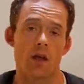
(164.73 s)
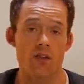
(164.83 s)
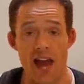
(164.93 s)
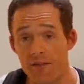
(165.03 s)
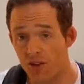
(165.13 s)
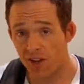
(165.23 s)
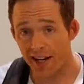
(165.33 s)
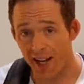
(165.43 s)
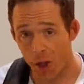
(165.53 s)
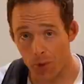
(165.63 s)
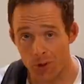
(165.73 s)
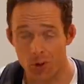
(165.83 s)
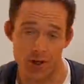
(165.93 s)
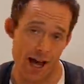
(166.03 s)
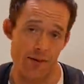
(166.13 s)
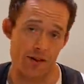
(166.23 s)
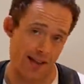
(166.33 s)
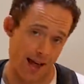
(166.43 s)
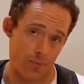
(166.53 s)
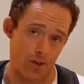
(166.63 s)
If you have a second helper or you have
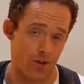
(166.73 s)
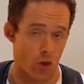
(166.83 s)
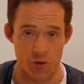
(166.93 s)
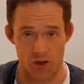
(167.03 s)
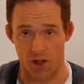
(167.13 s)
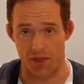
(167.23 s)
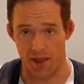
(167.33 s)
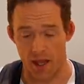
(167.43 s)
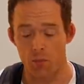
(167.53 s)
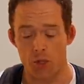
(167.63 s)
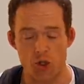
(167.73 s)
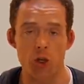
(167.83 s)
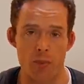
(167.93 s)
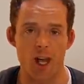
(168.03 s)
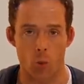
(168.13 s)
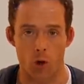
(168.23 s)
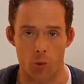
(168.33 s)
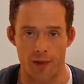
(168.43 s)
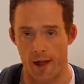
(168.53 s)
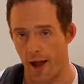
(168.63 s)
clamps, it's always a good thing, but you can make it
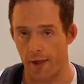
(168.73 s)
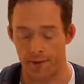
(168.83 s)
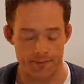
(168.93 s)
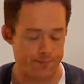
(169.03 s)
work without either.